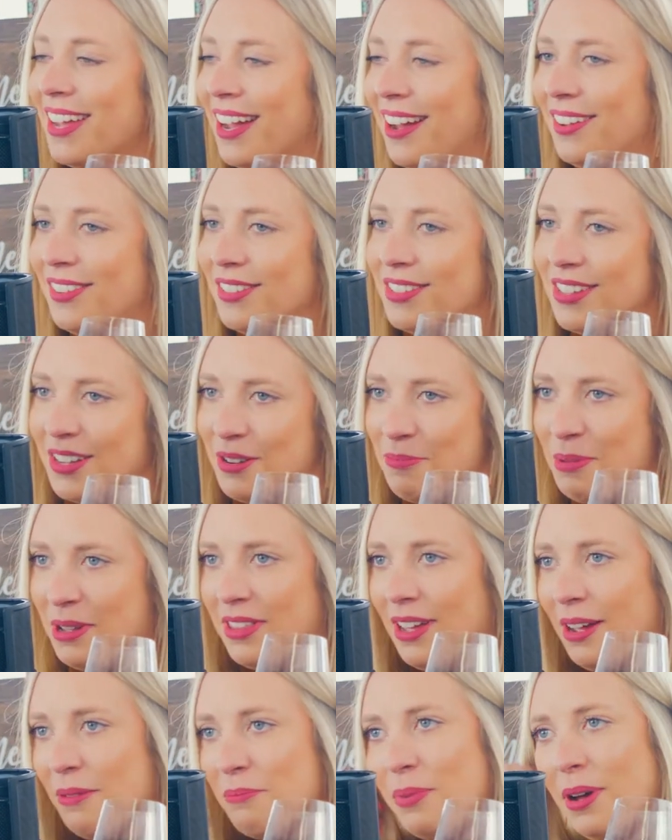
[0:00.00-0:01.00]
Yeah, I'll tell you about
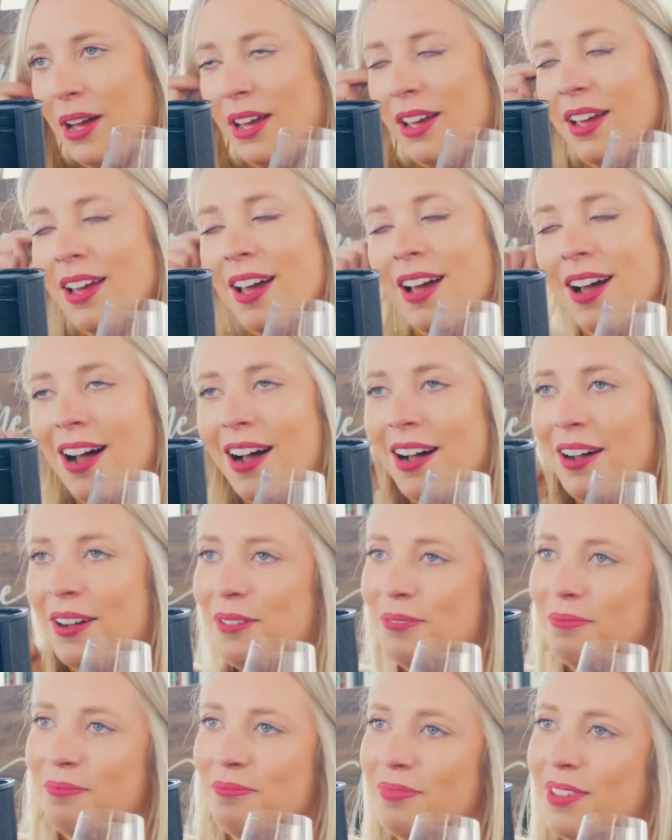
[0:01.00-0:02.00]
that. But
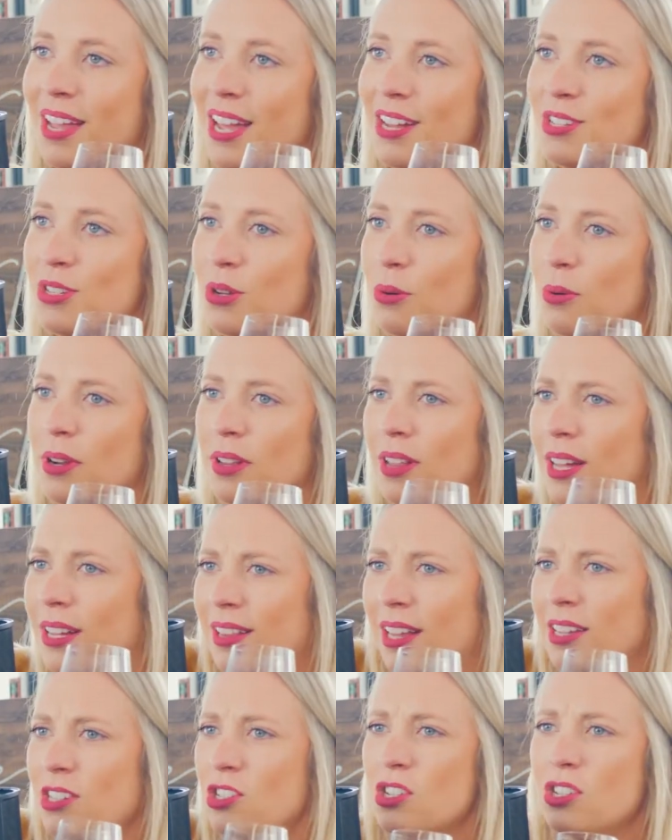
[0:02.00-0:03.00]
and so we were like,
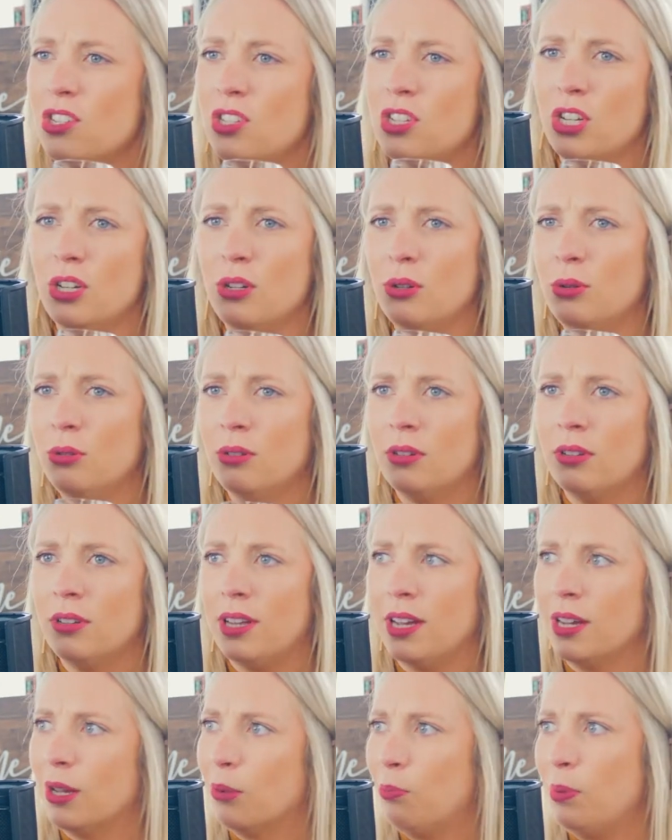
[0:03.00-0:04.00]
let's just do
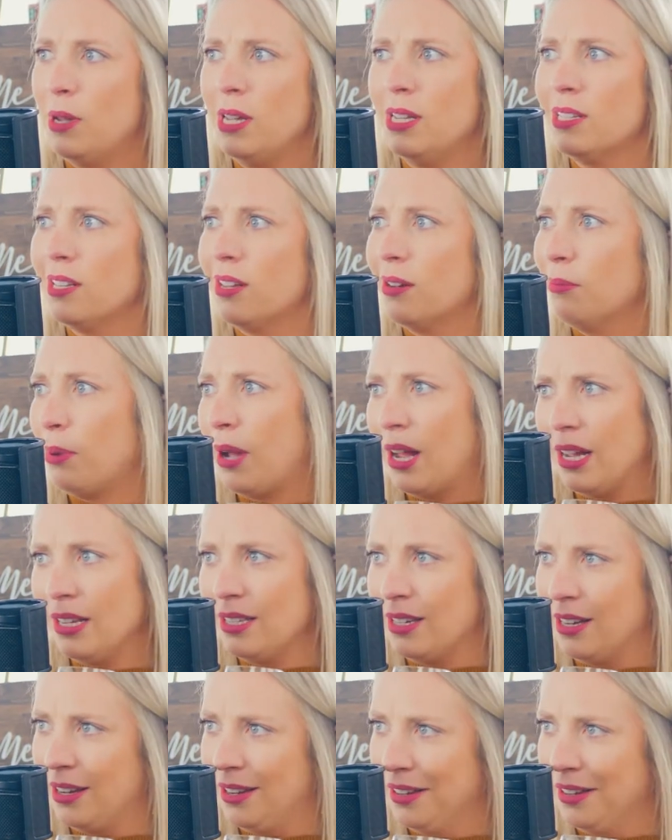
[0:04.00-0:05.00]
like pizza and pasta.